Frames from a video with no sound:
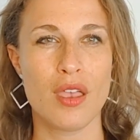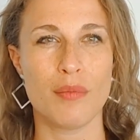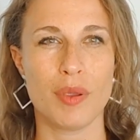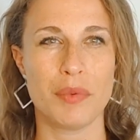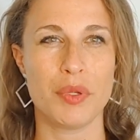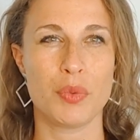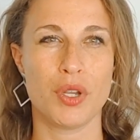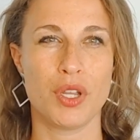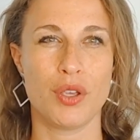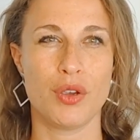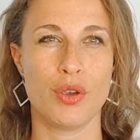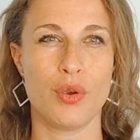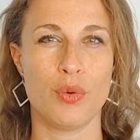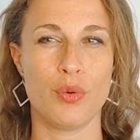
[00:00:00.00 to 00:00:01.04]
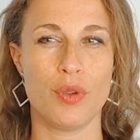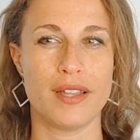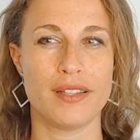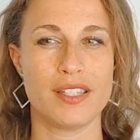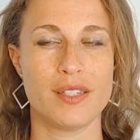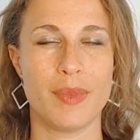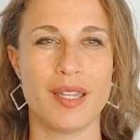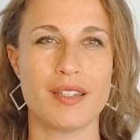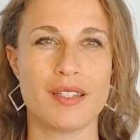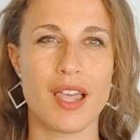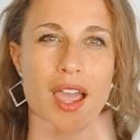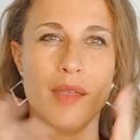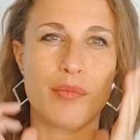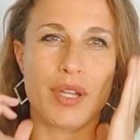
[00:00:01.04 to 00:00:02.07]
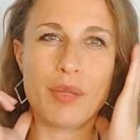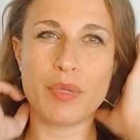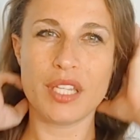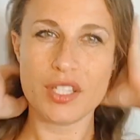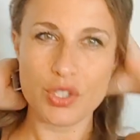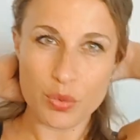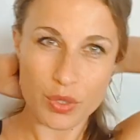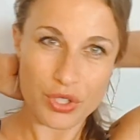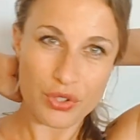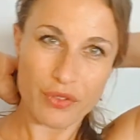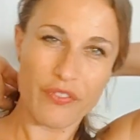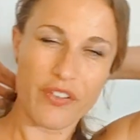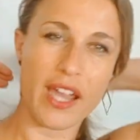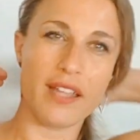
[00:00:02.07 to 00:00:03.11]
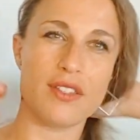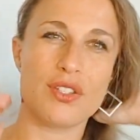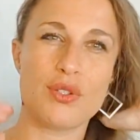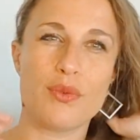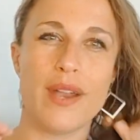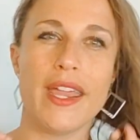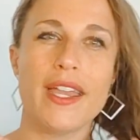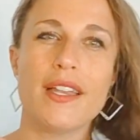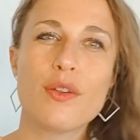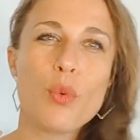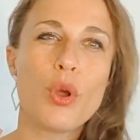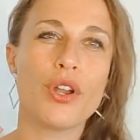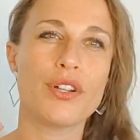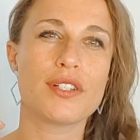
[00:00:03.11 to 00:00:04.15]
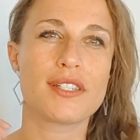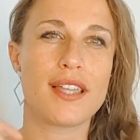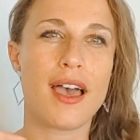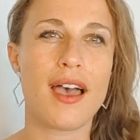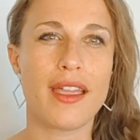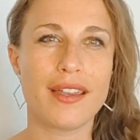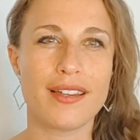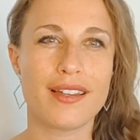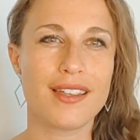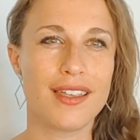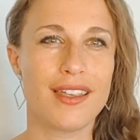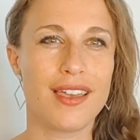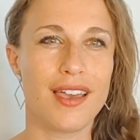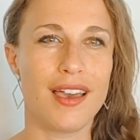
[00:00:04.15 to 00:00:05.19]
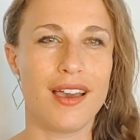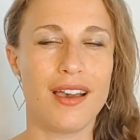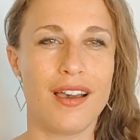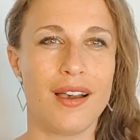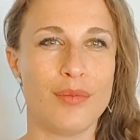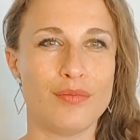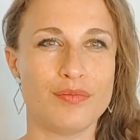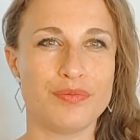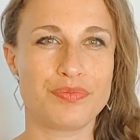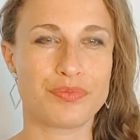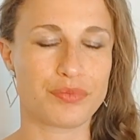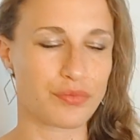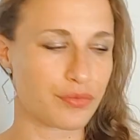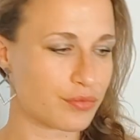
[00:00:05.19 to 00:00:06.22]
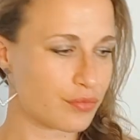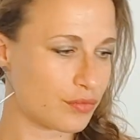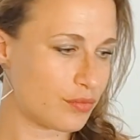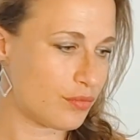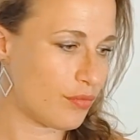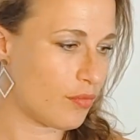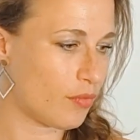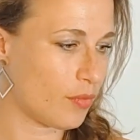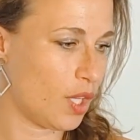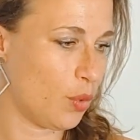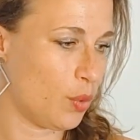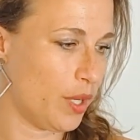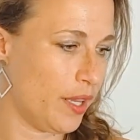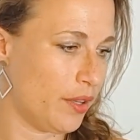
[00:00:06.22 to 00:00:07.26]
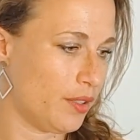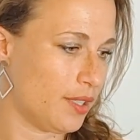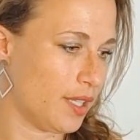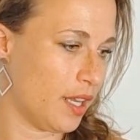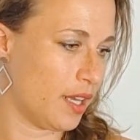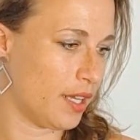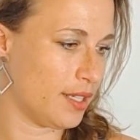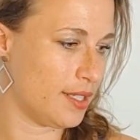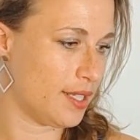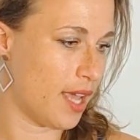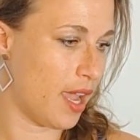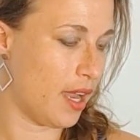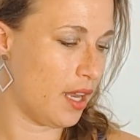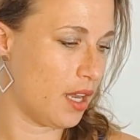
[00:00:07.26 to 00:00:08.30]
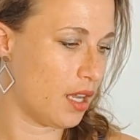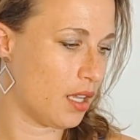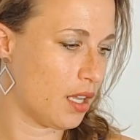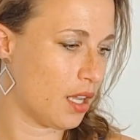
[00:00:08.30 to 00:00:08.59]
Maybe you want to go and spend time by the beach with your friends, right? Water sign. What else can I say?